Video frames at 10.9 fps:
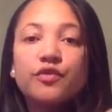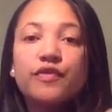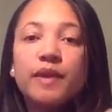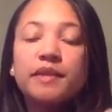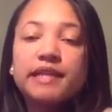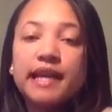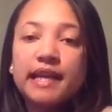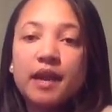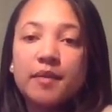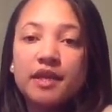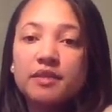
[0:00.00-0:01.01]
family
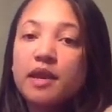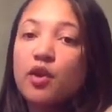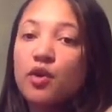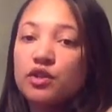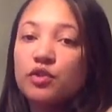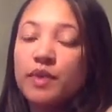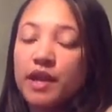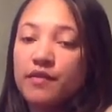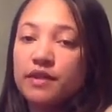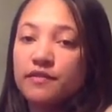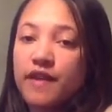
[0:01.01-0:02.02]
dynamics may also be a
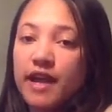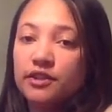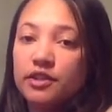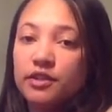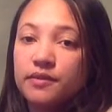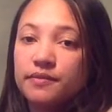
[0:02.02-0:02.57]
risk factor.